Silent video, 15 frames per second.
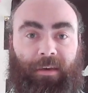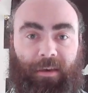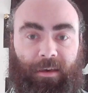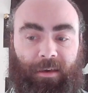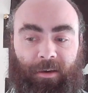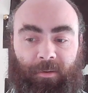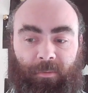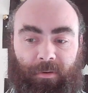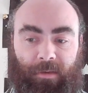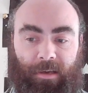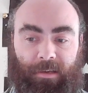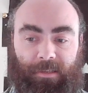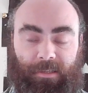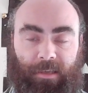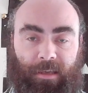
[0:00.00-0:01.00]

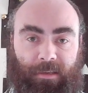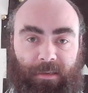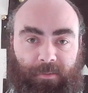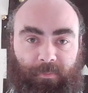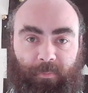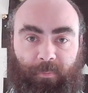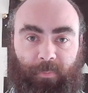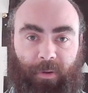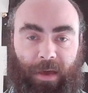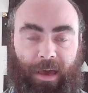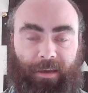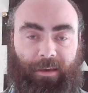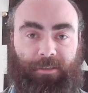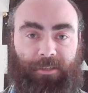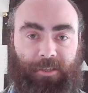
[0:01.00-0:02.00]
It's
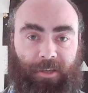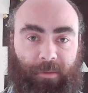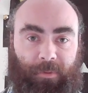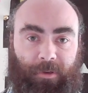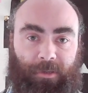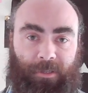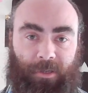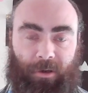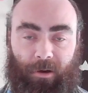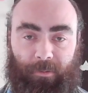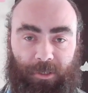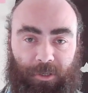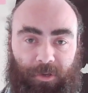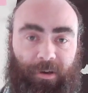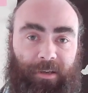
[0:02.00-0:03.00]
packaged up using
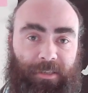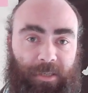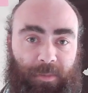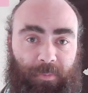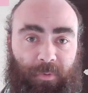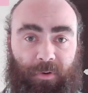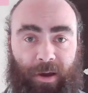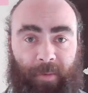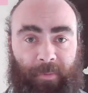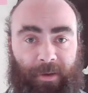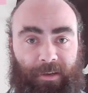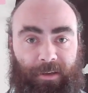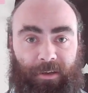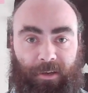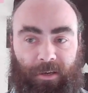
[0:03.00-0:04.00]
object-oriented
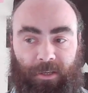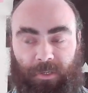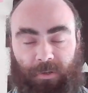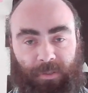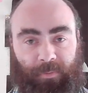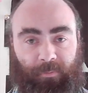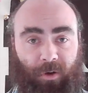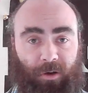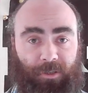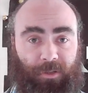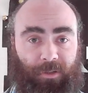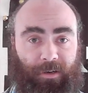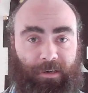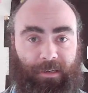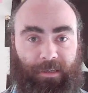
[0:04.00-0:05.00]
programming, so it's
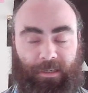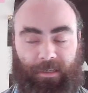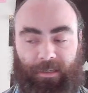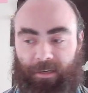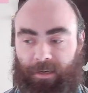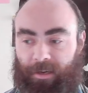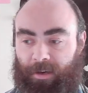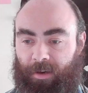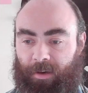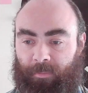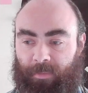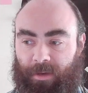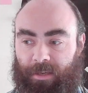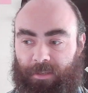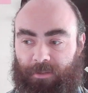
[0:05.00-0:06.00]
modular.
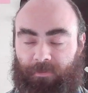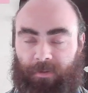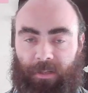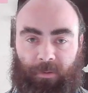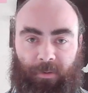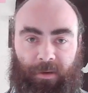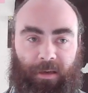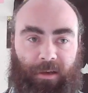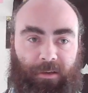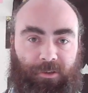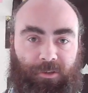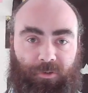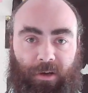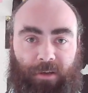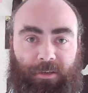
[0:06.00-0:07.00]
It's following a
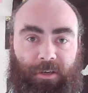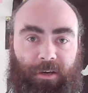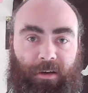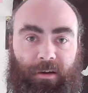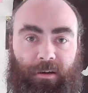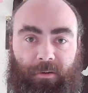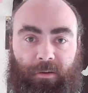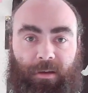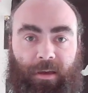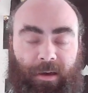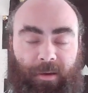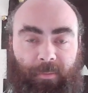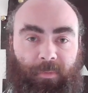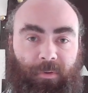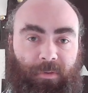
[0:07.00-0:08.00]
structure
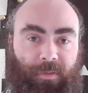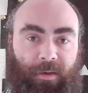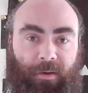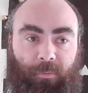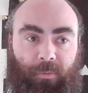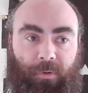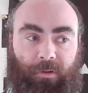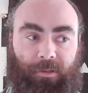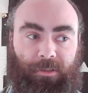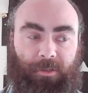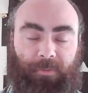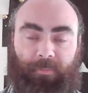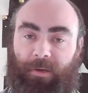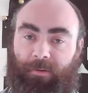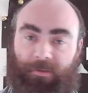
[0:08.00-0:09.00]
that will
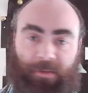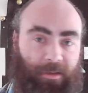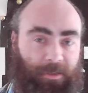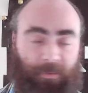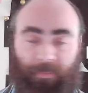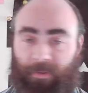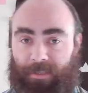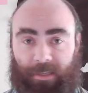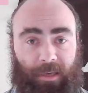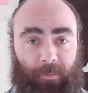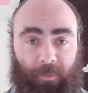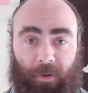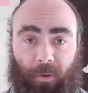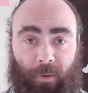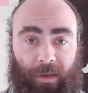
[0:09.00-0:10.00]
just I'll just be able to
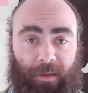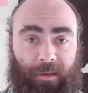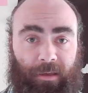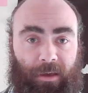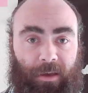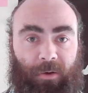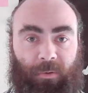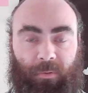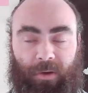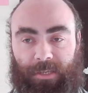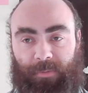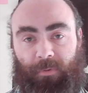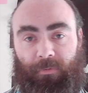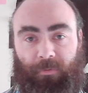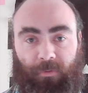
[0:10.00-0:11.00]
keep going, whereas
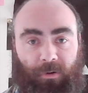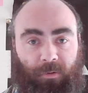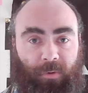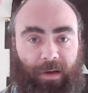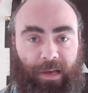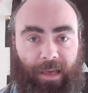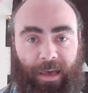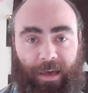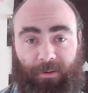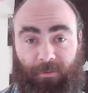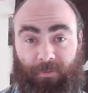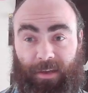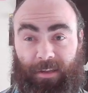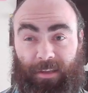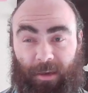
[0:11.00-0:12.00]
before what I had,
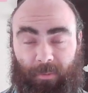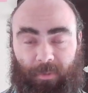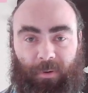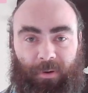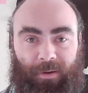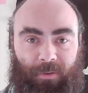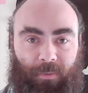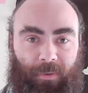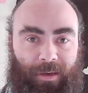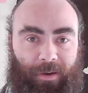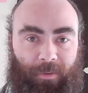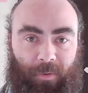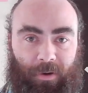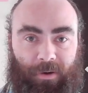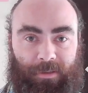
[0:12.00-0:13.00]
if I had kept going the way I
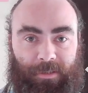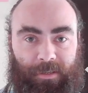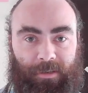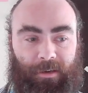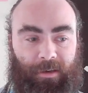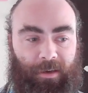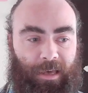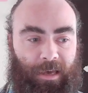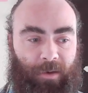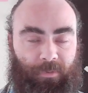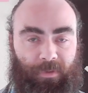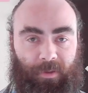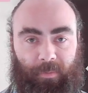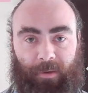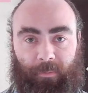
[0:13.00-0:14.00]
was,
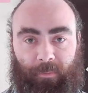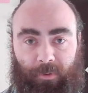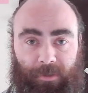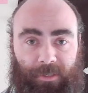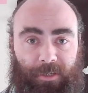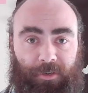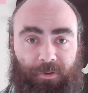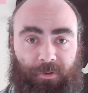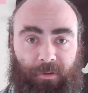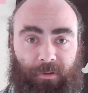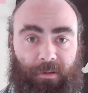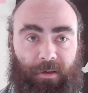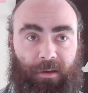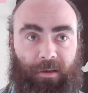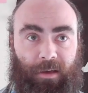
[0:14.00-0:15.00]
with it being
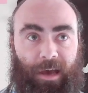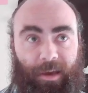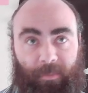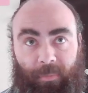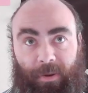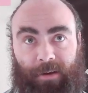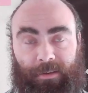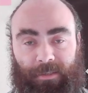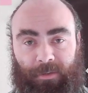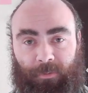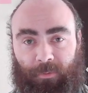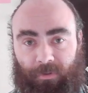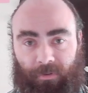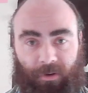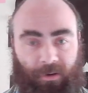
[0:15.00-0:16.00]
procedural, I personally
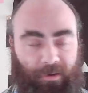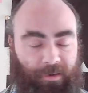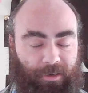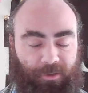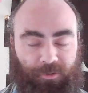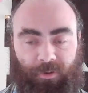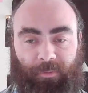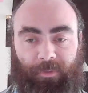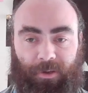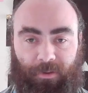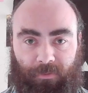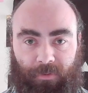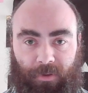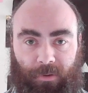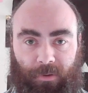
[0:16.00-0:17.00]
would have gotten extremely
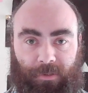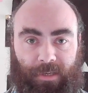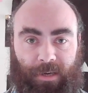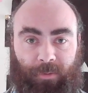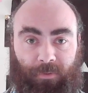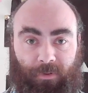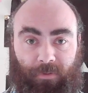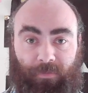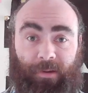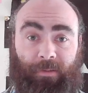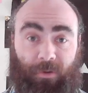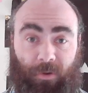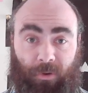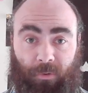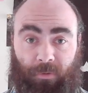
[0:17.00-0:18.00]
confused and would have found
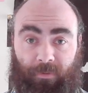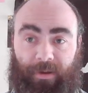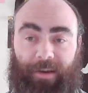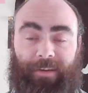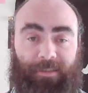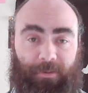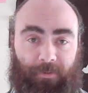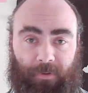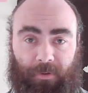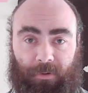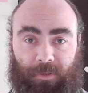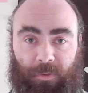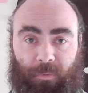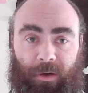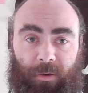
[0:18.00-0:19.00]
the code very
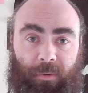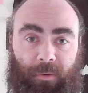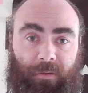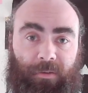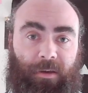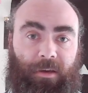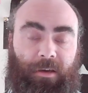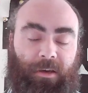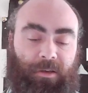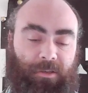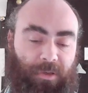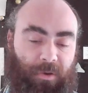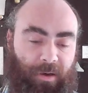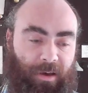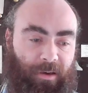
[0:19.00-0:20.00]
difficult to work with.
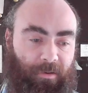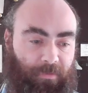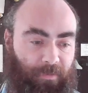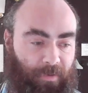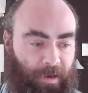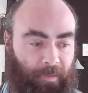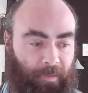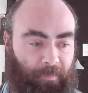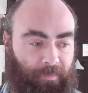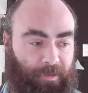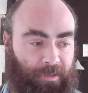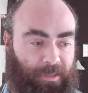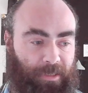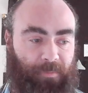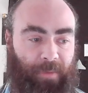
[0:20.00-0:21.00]
So I've
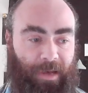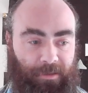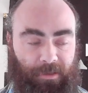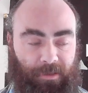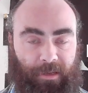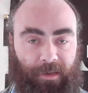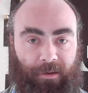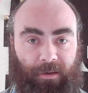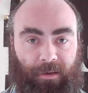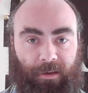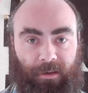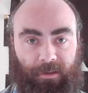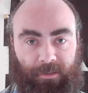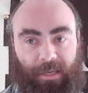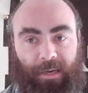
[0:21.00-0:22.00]
dismantled it,
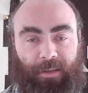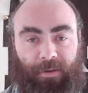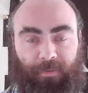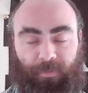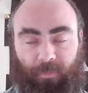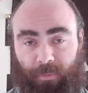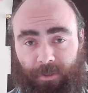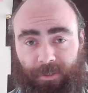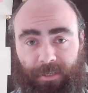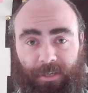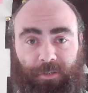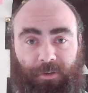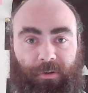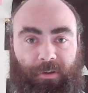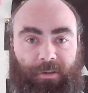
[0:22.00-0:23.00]
taken it from
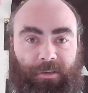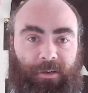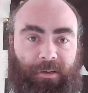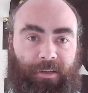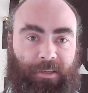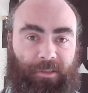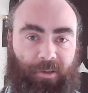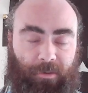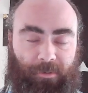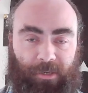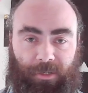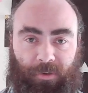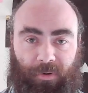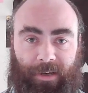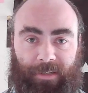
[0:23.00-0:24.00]
procedural and turned it into
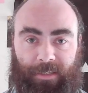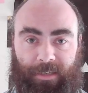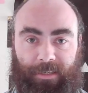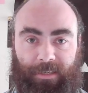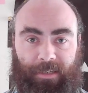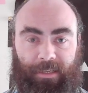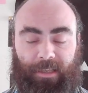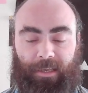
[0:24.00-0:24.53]
object-oriented.